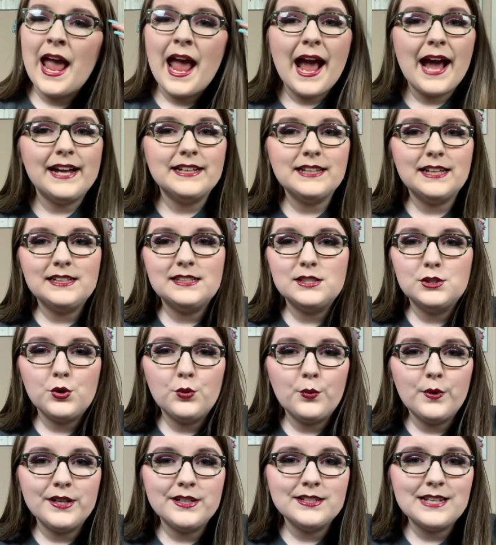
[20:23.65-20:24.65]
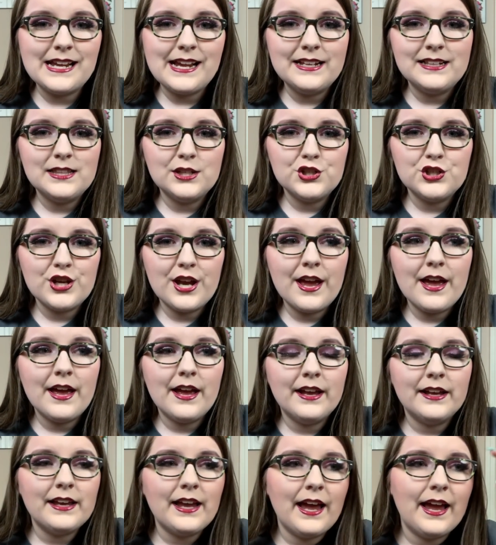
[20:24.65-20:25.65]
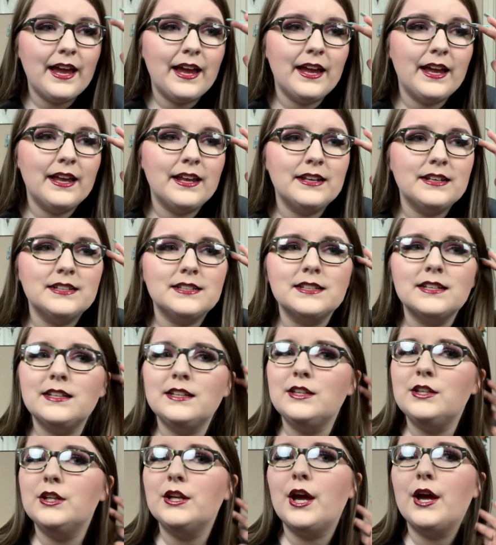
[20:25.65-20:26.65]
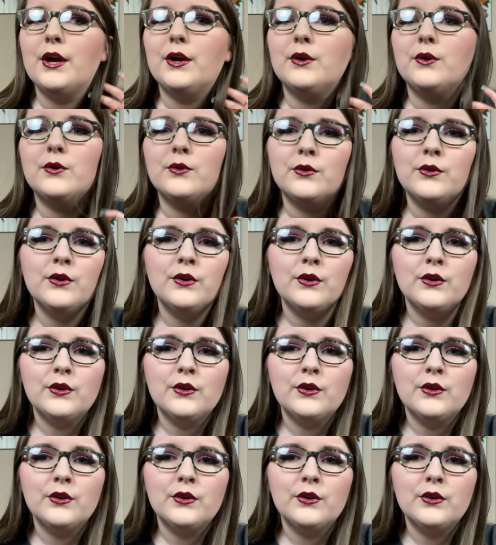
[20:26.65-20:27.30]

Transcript: and they still wouldn't take the check, and, you know,